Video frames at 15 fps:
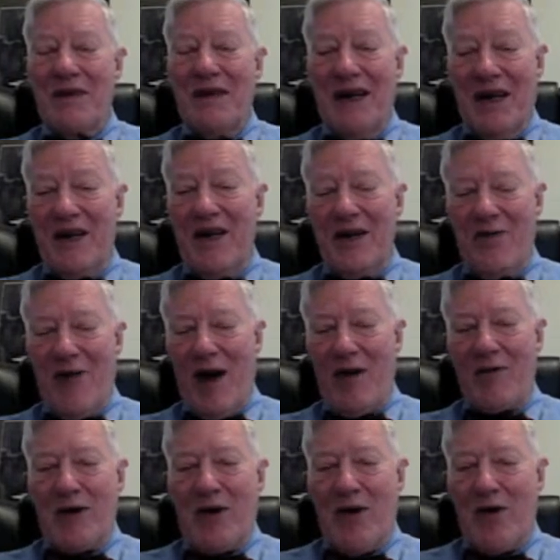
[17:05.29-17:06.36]
identified
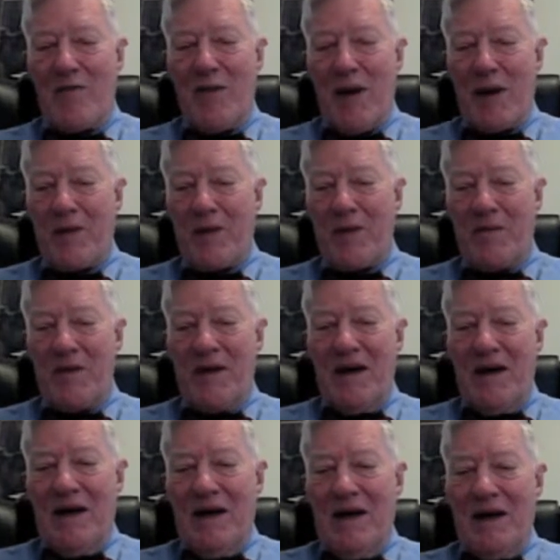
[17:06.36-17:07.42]
with Claude Pepper,
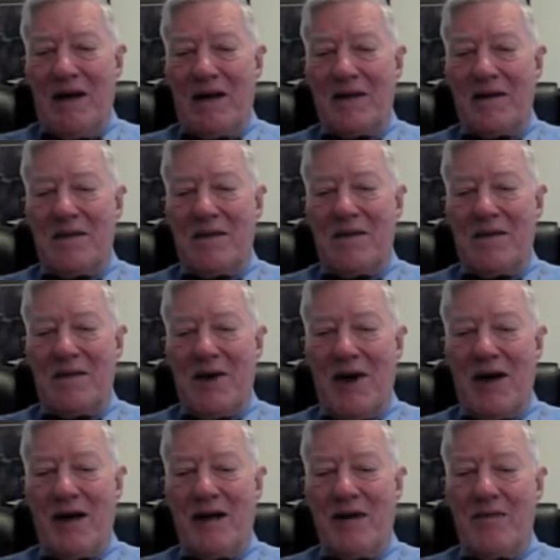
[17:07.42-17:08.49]

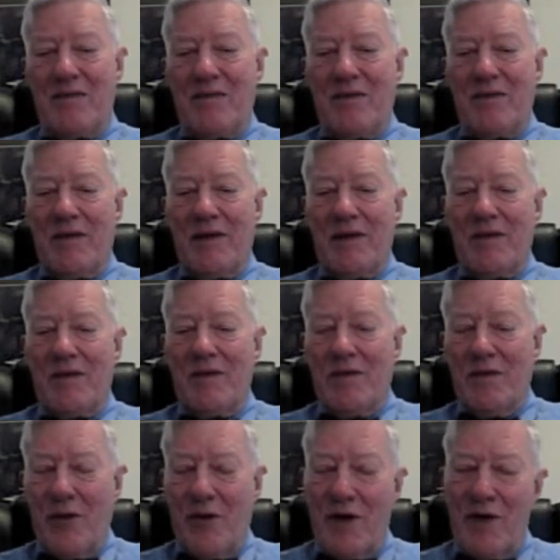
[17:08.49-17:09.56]
trying to
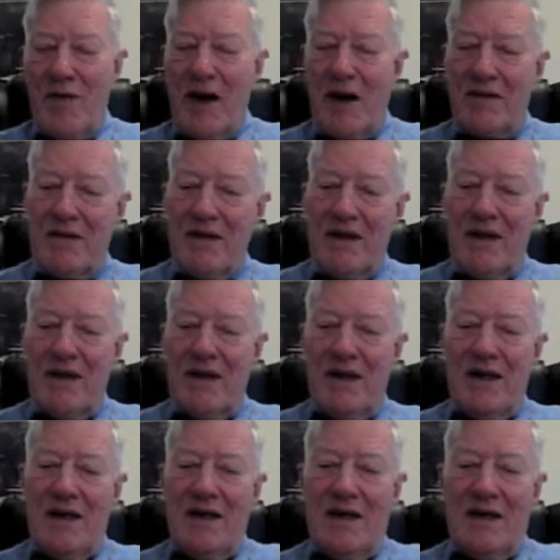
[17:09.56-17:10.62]
worry about
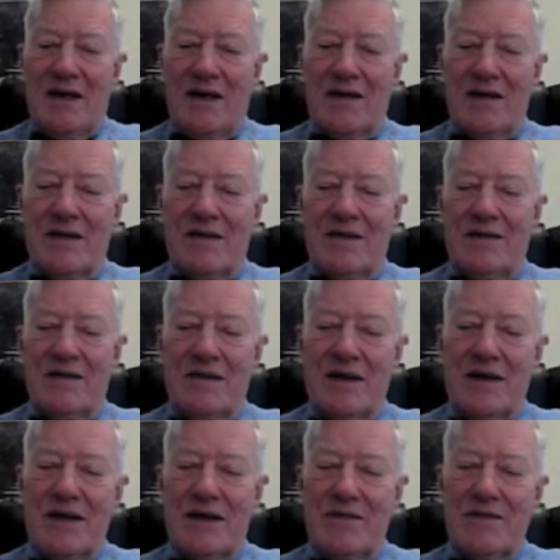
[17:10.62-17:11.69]

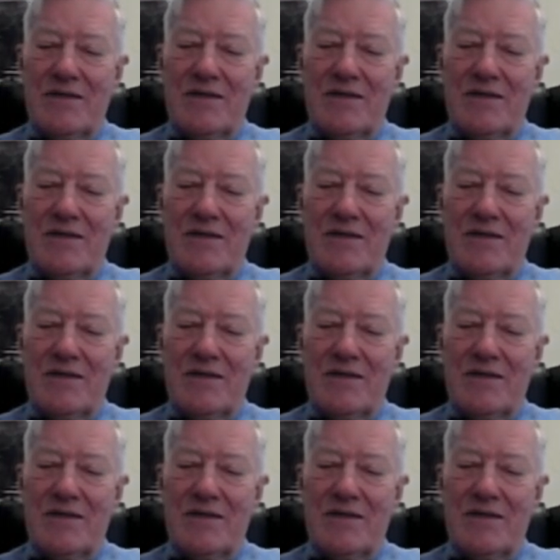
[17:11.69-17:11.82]
the